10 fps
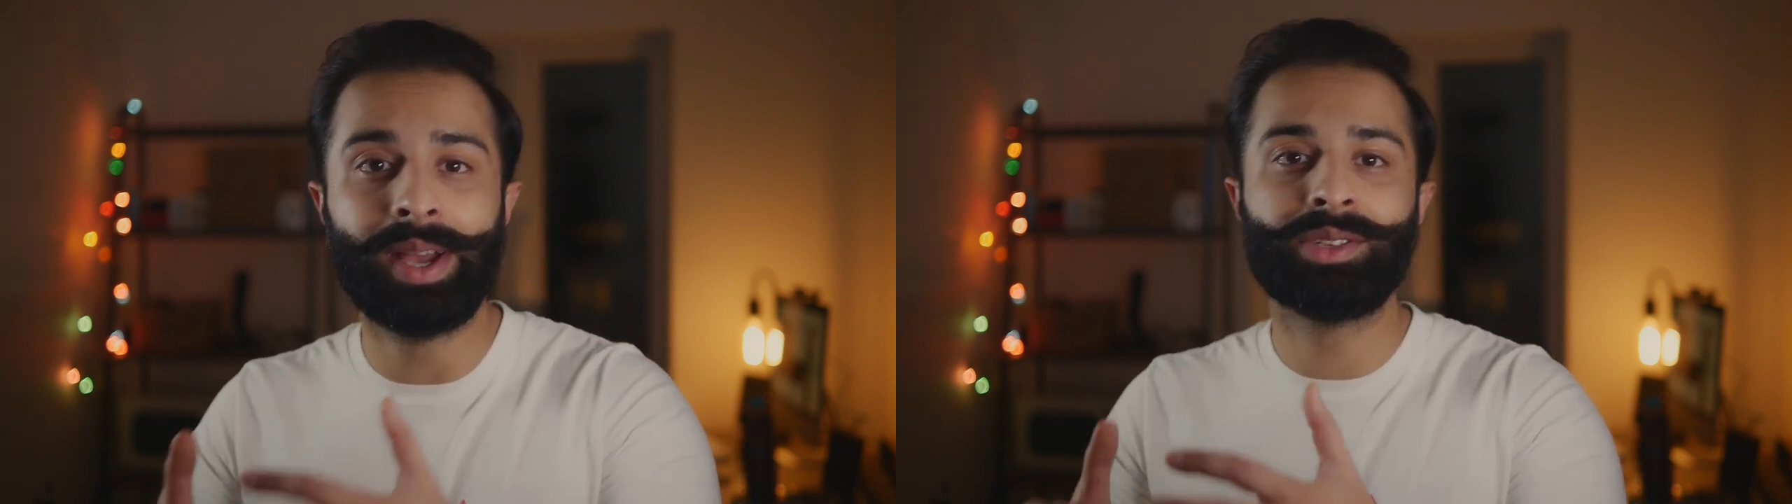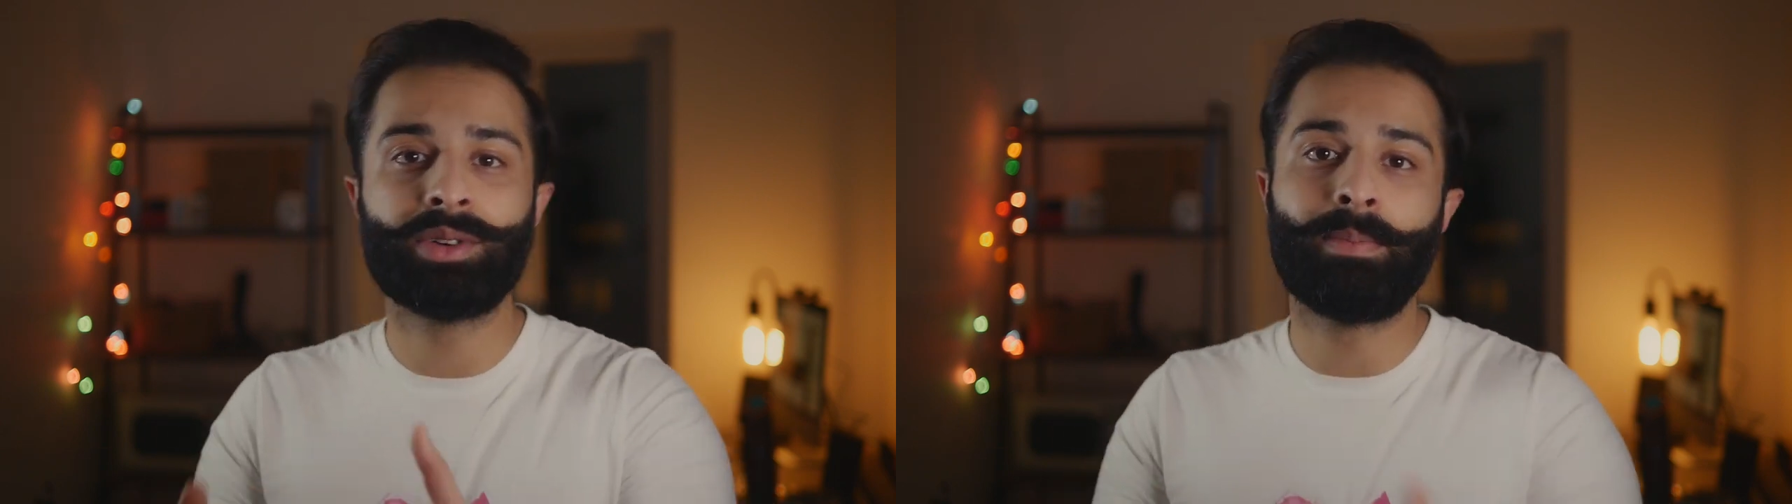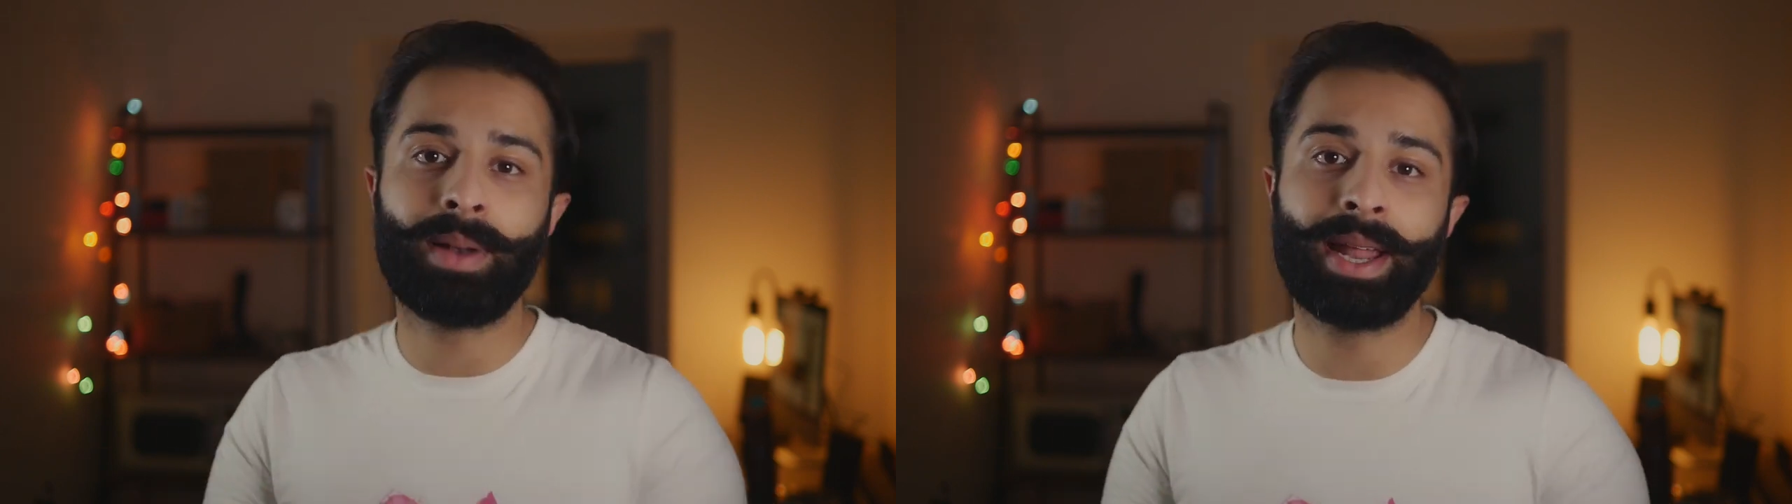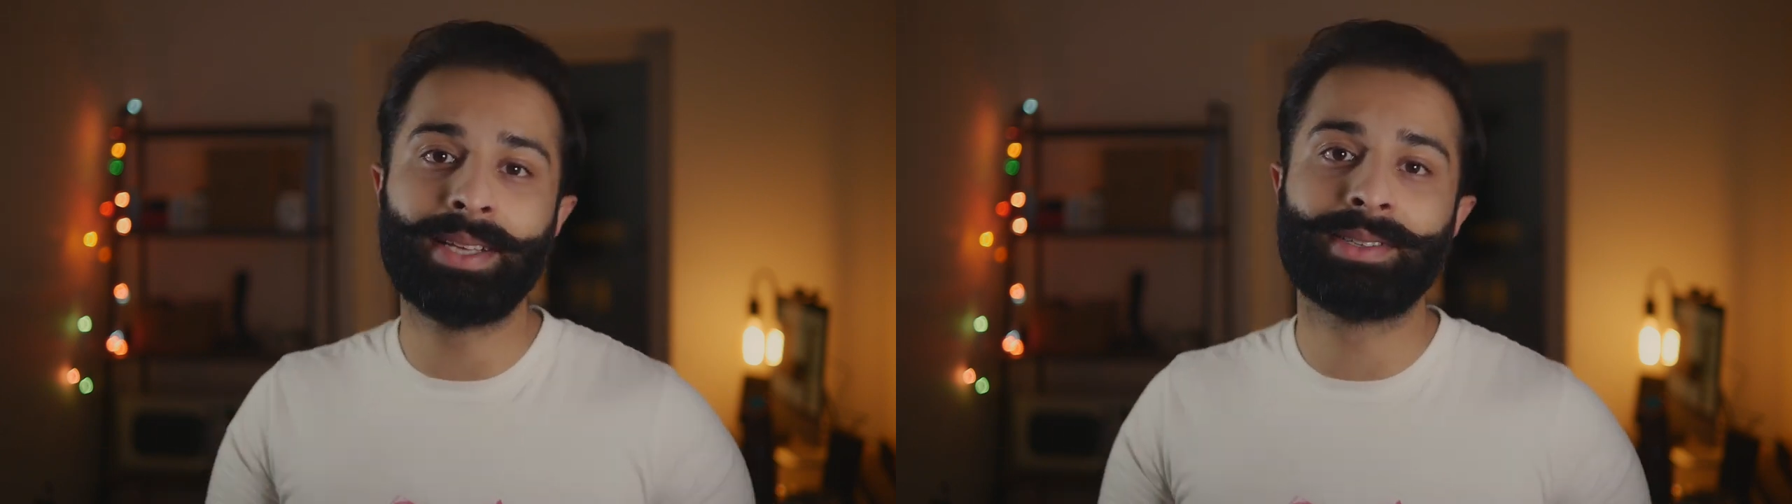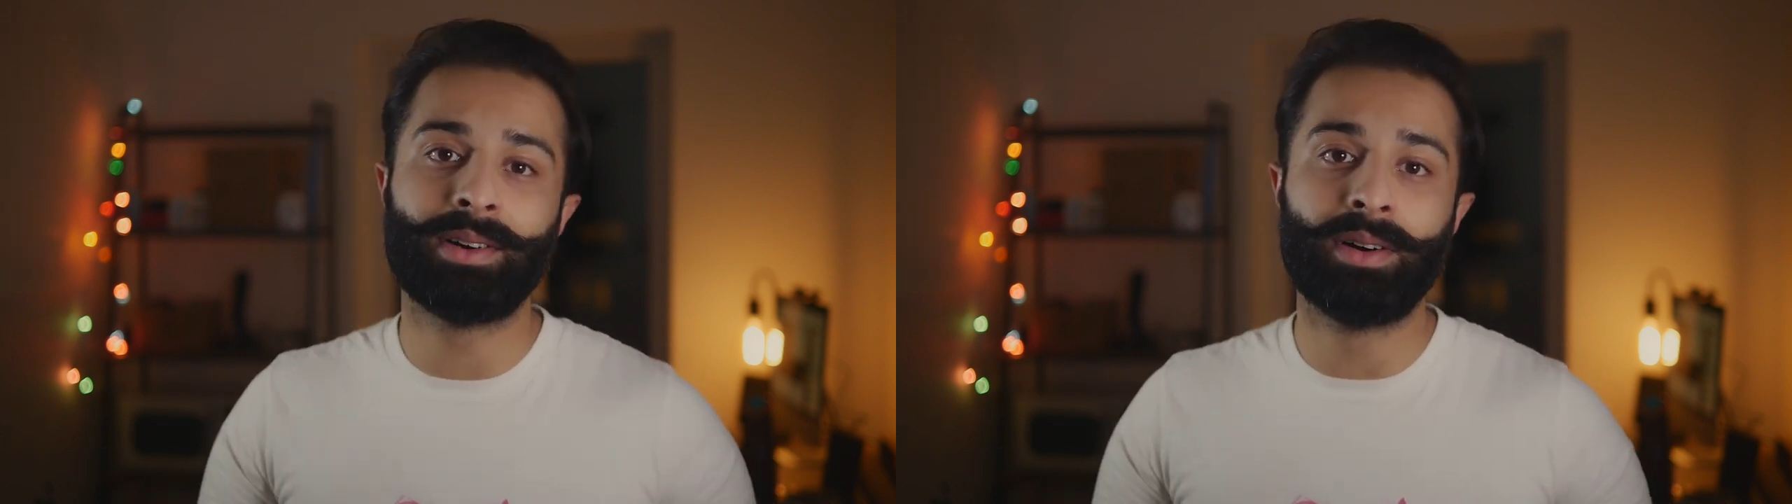into a
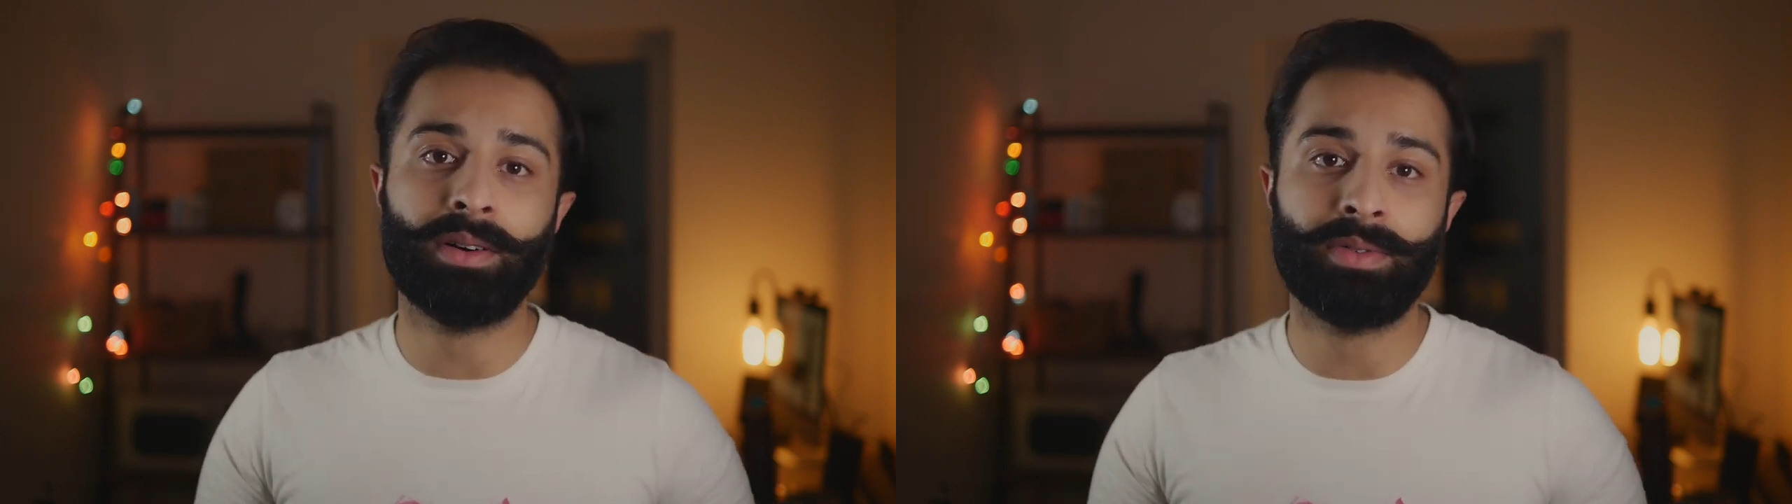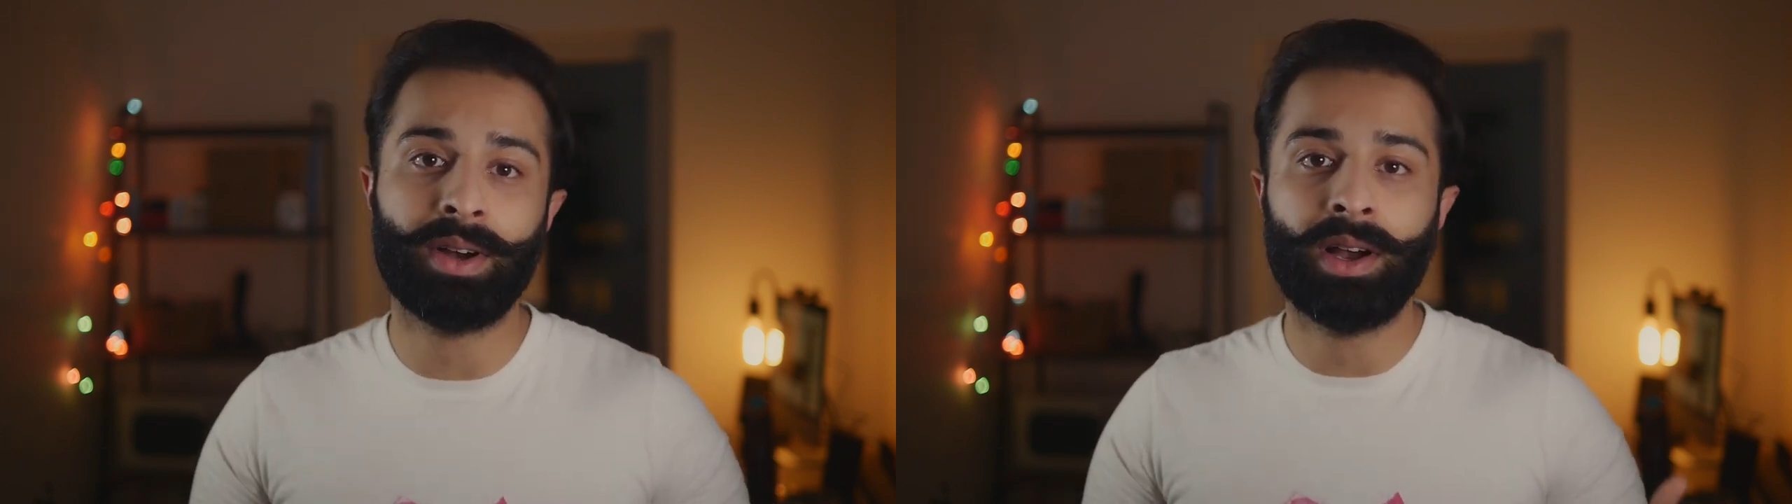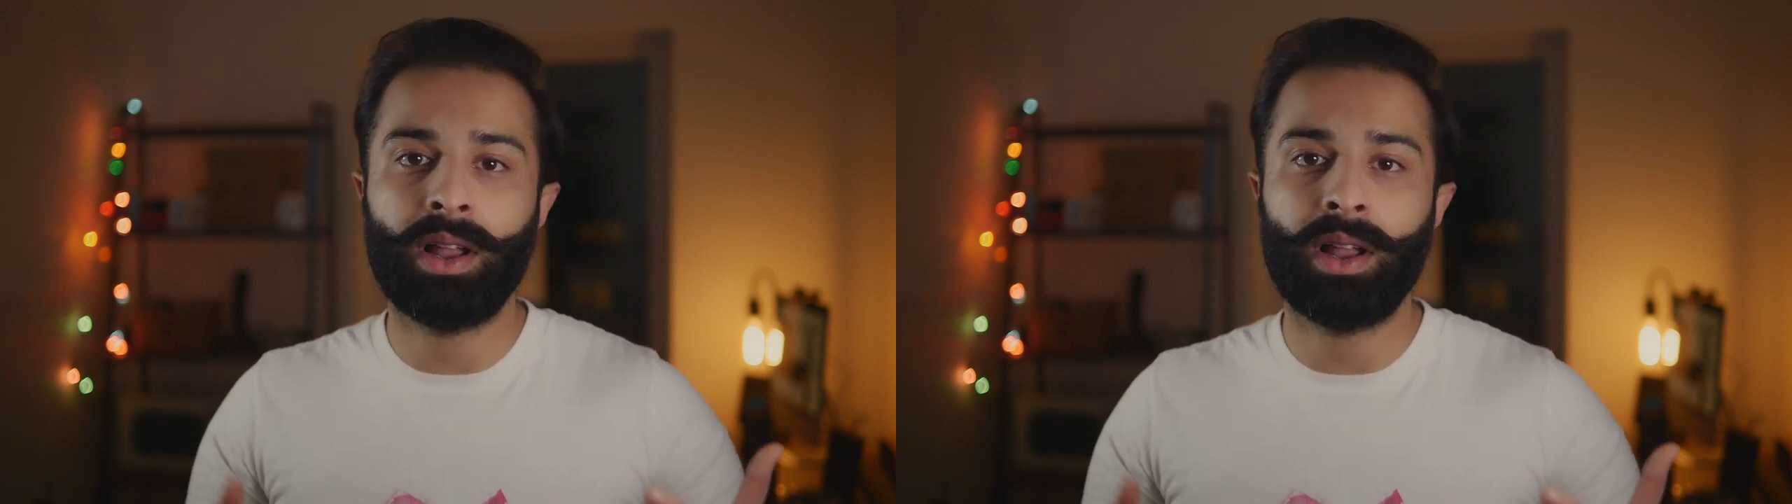place of